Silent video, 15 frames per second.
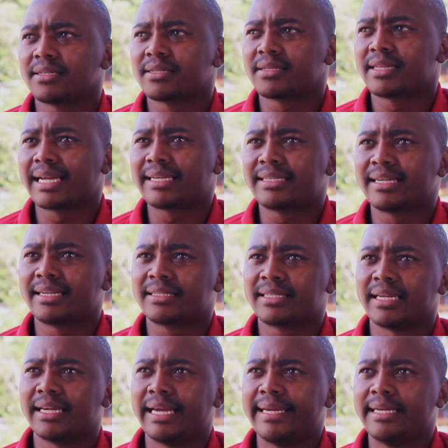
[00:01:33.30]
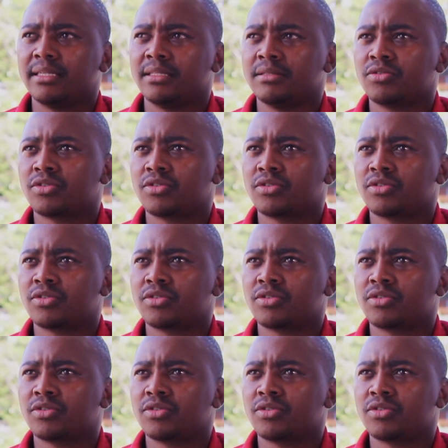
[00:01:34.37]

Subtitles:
started in